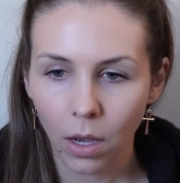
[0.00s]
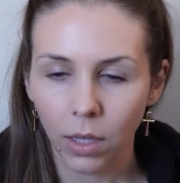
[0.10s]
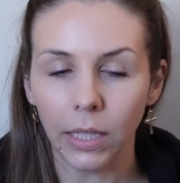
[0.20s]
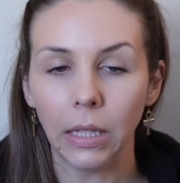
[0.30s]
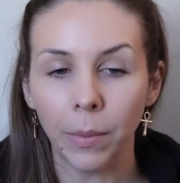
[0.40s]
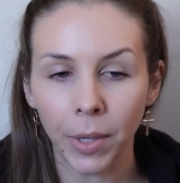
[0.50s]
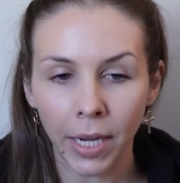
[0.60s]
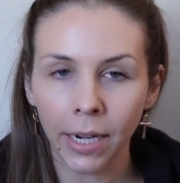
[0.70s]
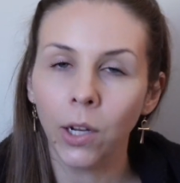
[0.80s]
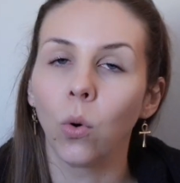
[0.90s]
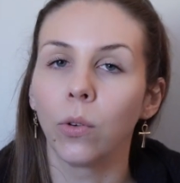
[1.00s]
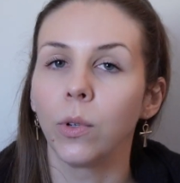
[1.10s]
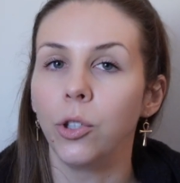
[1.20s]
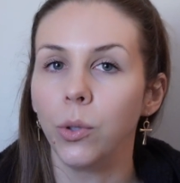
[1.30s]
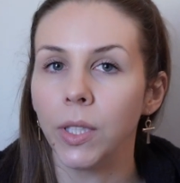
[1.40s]
Eliminating or
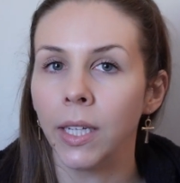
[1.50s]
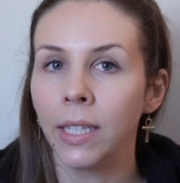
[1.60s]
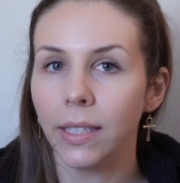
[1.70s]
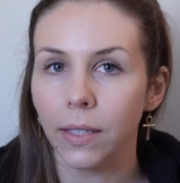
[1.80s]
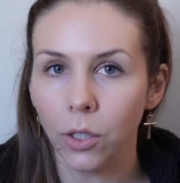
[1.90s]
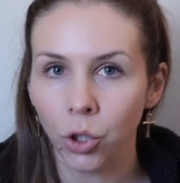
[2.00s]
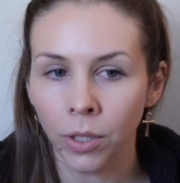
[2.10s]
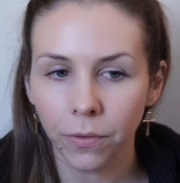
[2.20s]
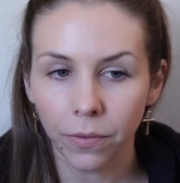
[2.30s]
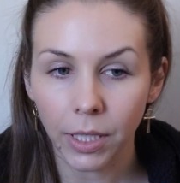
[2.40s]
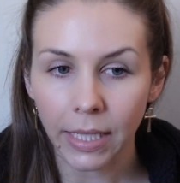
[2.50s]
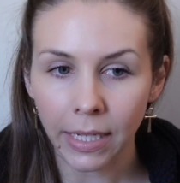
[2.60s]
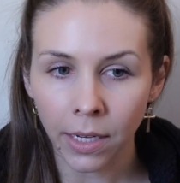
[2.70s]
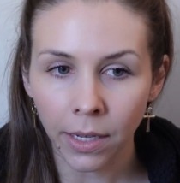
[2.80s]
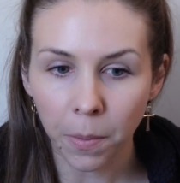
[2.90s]
reducing decision
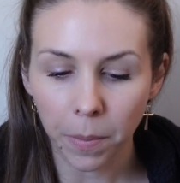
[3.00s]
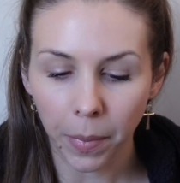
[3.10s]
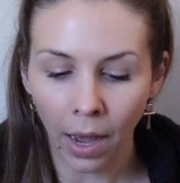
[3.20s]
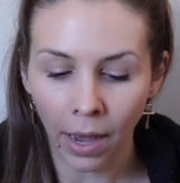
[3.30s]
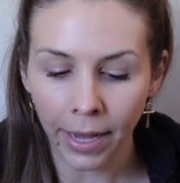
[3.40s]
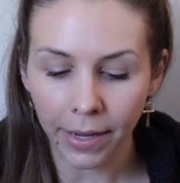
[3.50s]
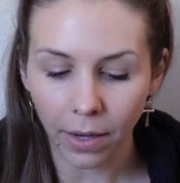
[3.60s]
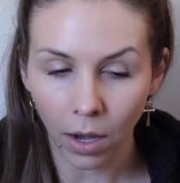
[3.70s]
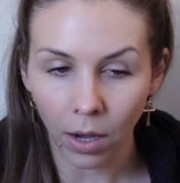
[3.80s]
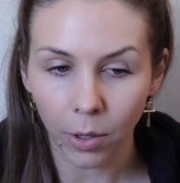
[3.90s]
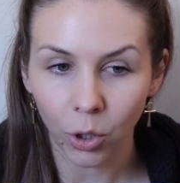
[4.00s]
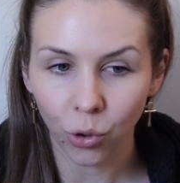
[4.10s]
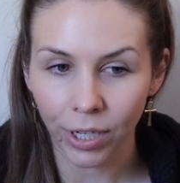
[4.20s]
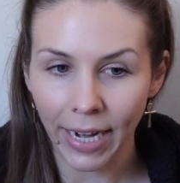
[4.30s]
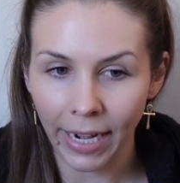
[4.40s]
fatigue by
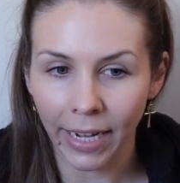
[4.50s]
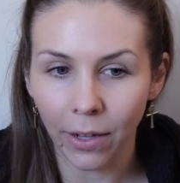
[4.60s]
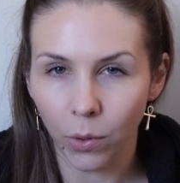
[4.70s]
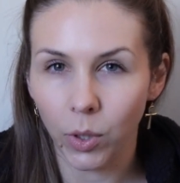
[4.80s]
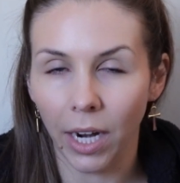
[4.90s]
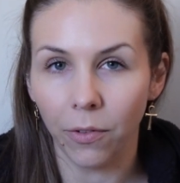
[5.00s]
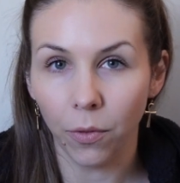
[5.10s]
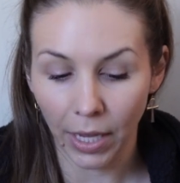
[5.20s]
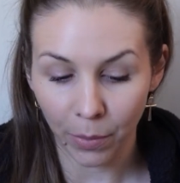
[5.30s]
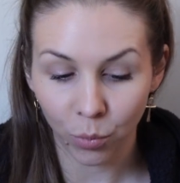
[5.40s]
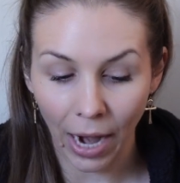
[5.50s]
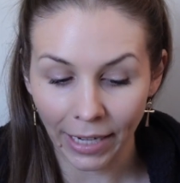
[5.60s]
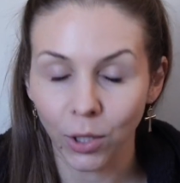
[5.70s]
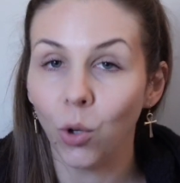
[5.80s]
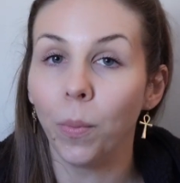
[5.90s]
creating those kind of like
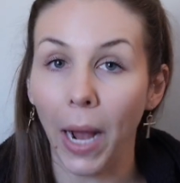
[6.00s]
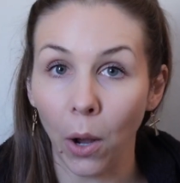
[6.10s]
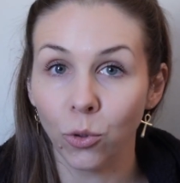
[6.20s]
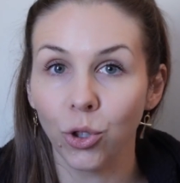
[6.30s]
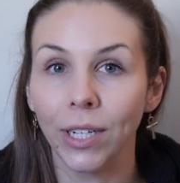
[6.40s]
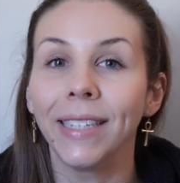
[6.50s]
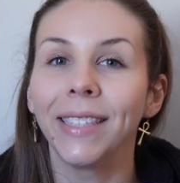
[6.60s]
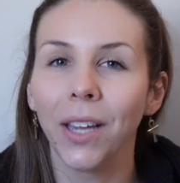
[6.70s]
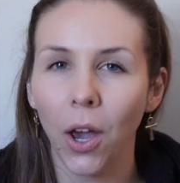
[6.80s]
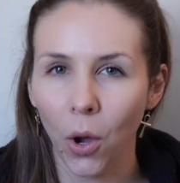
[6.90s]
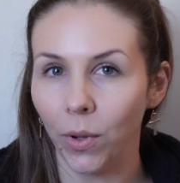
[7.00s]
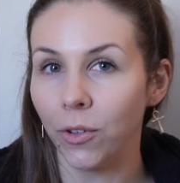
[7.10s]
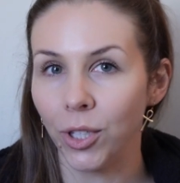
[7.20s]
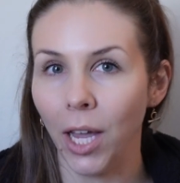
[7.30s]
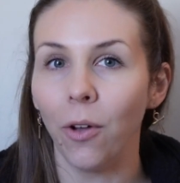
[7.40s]
practical boundaries with
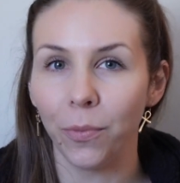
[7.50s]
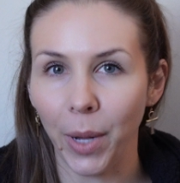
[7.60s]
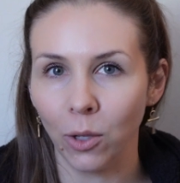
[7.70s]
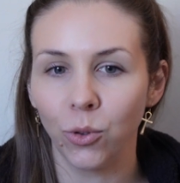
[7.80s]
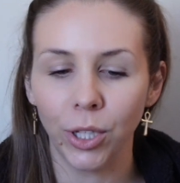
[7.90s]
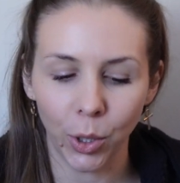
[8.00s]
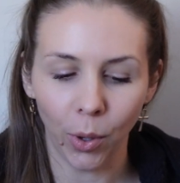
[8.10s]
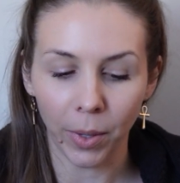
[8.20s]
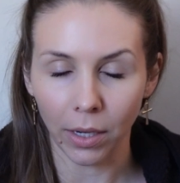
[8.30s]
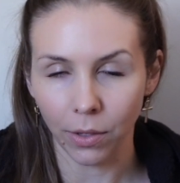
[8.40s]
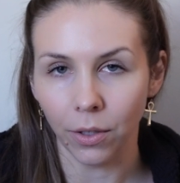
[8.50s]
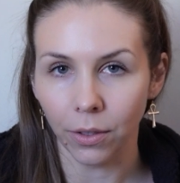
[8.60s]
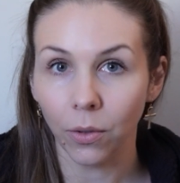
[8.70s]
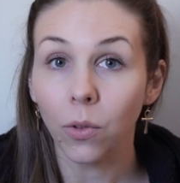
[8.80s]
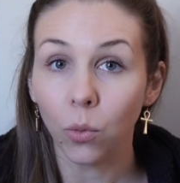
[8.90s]
yourself. Boundaries going back to
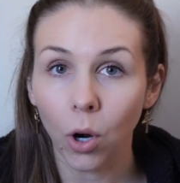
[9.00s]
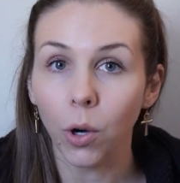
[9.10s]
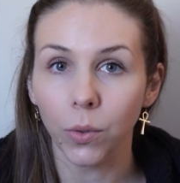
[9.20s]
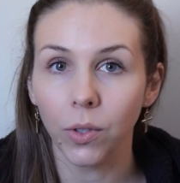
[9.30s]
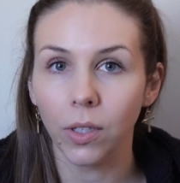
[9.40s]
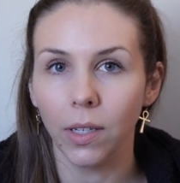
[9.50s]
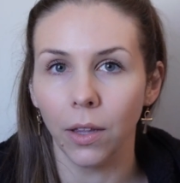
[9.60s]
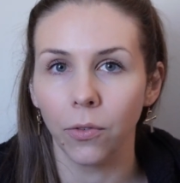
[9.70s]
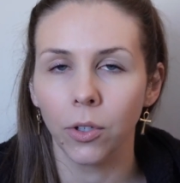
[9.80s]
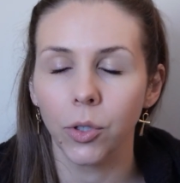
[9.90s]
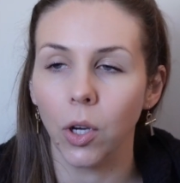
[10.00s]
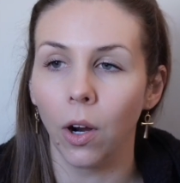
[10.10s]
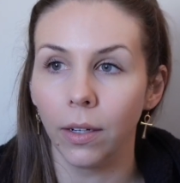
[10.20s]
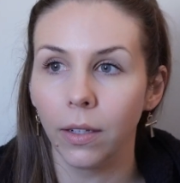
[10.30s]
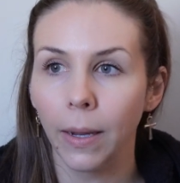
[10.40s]
the rose in the first
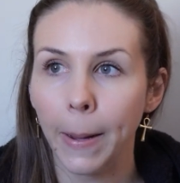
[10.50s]
card.